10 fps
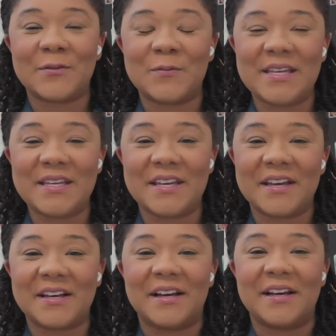week
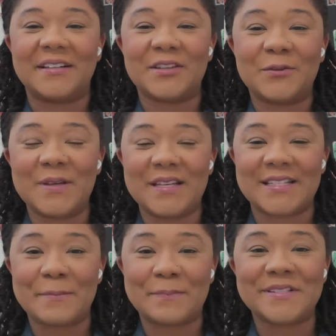uh, another week's
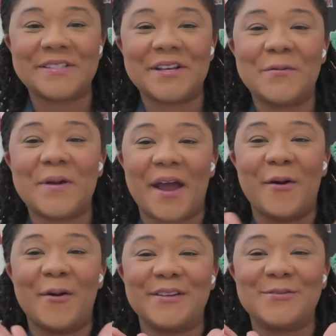episode how
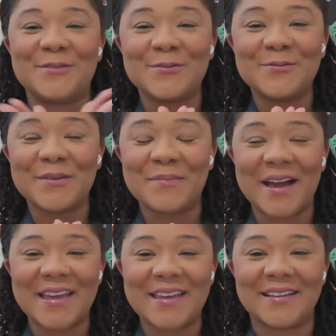are you doing
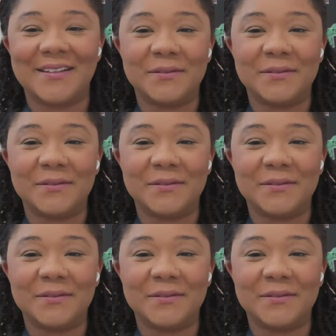mike